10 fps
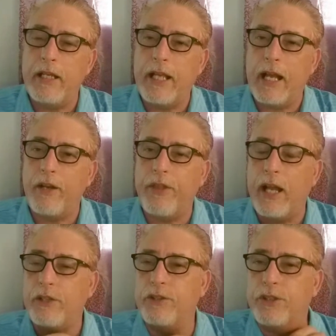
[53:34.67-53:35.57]
He got
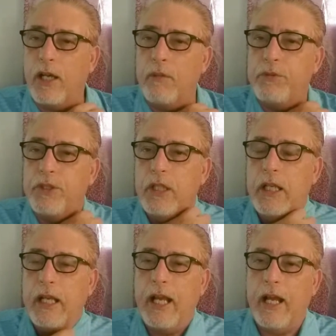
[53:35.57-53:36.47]
1,000 subs,
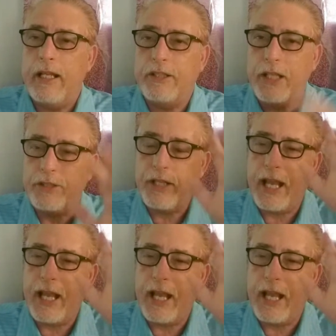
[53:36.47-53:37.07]
and he says